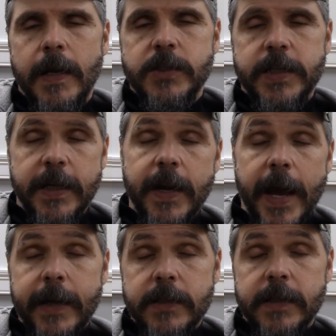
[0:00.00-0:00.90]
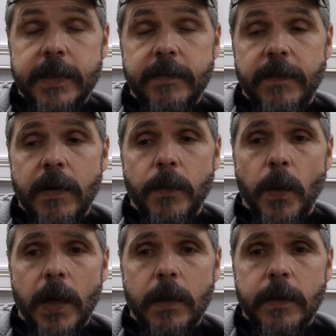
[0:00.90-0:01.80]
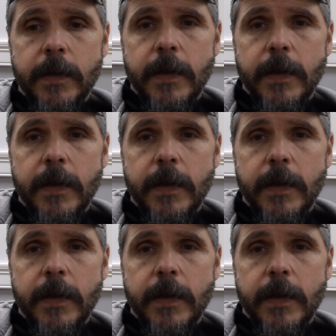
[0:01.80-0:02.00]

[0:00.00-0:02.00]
She actually did very well,